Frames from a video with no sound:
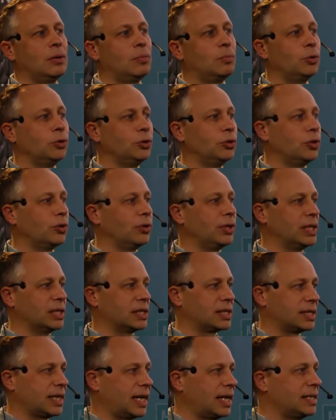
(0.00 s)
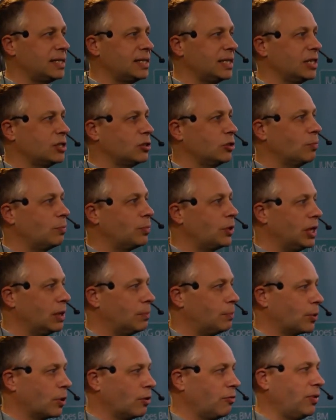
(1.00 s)
put the real sizes, the real
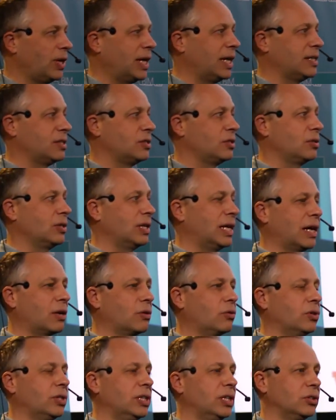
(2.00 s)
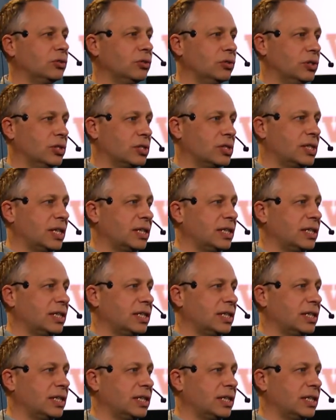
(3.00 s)
profiles according to the